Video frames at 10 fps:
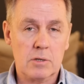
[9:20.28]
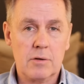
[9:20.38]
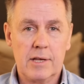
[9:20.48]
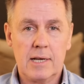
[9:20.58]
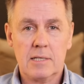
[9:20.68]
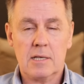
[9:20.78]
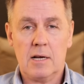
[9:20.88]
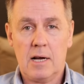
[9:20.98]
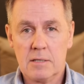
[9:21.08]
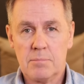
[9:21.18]
also the case that
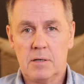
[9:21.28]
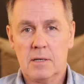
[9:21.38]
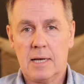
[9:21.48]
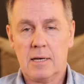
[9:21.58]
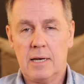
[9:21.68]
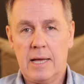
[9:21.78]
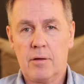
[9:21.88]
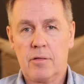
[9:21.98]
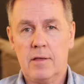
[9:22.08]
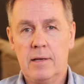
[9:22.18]
her husband had a
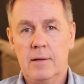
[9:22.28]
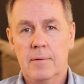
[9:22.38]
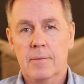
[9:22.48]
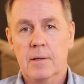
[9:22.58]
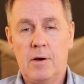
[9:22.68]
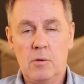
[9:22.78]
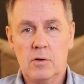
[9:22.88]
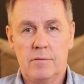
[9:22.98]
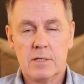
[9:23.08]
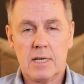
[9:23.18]
lengthy phone
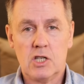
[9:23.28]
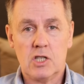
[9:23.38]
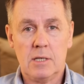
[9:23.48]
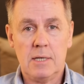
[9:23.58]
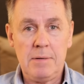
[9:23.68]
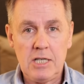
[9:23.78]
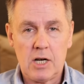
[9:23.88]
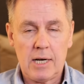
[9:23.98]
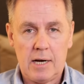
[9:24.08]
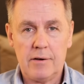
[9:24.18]
conversation
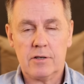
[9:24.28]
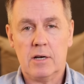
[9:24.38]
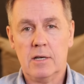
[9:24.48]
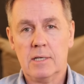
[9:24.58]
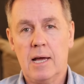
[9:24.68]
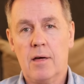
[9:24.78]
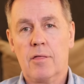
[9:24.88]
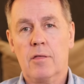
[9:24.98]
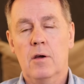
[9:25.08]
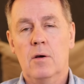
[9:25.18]
immediately after her
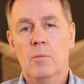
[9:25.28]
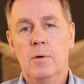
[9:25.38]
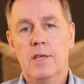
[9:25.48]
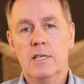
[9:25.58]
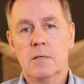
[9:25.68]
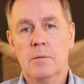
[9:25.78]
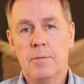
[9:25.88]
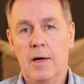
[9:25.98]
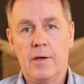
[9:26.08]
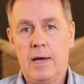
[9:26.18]
death with his
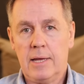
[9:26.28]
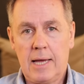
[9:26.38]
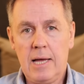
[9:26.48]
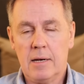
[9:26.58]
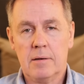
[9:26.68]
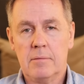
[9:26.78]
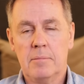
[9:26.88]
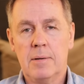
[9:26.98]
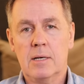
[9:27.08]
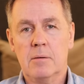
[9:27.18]
brother, and again,
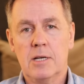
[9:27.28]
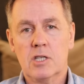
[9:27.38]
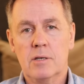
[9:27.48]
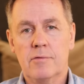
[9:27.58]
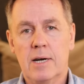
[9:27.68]
made no mention of